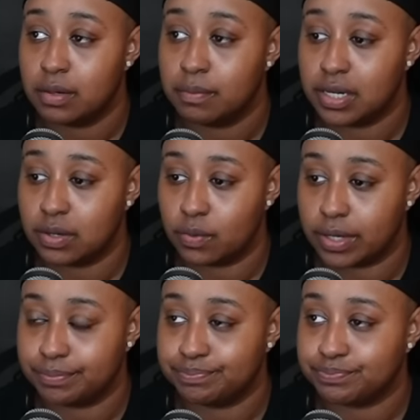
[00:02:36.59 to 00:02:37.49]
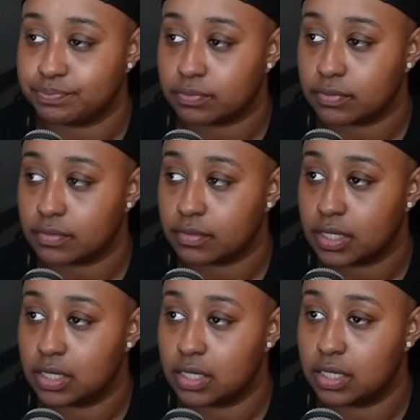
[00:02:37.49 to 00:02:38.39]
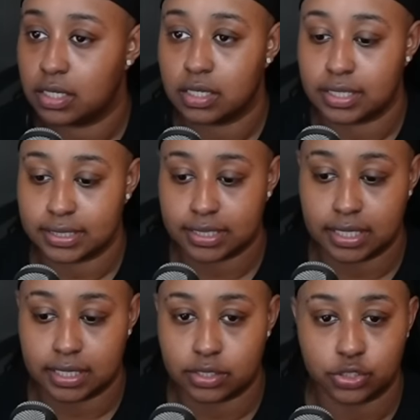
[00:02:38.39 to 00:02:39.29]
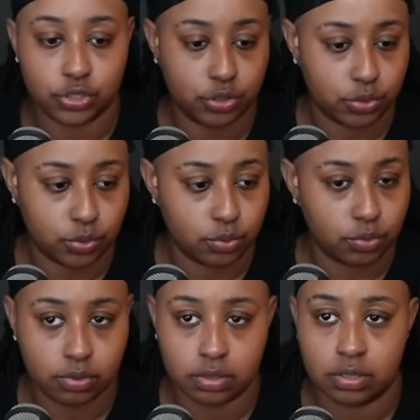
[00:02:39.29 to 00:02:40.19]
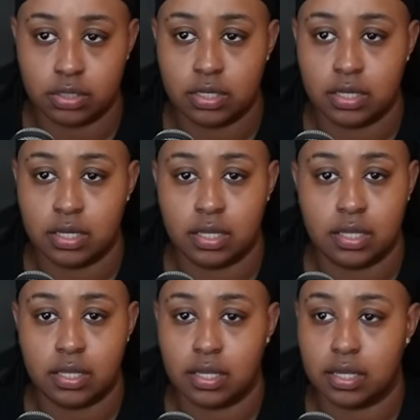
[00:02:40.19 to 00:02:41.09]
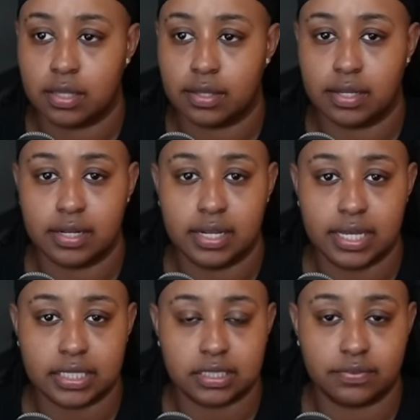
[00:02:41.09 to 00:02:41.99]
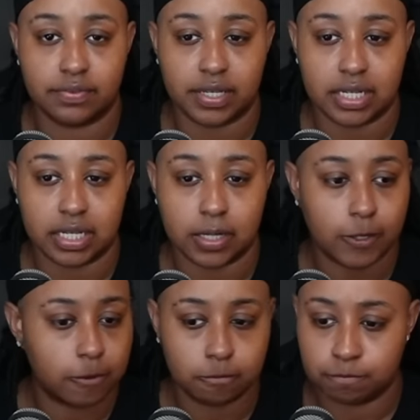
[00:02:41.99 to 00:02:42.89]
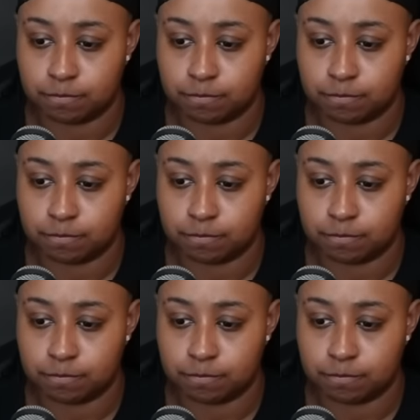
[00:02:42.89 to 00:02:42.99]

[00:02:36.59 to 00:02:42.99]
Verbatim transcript: But anyway, uh, let's get into the next video.